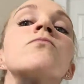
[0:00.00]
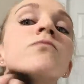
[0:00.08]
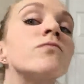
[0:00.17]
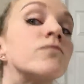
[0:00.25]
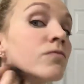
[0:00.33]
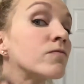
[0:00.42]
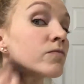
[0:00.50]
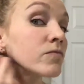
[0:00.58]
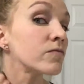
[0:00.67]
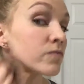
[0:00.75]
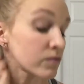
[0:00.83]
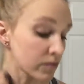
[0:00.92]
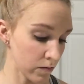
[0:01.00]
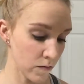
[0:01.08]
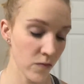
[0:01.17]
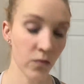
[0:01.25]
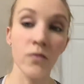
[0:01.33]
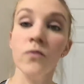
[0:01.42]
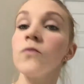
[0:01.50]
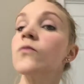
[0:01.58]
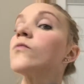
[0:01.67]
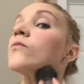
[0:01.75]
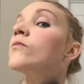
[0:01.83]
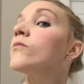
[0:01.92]
Blending down my neck so
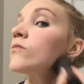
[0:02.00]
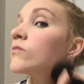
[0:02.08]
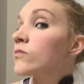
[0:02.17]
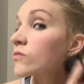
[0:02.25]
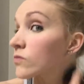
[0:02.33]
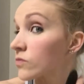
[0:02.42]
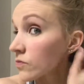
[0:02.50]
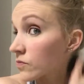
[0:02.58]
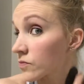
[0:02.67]
I don't get any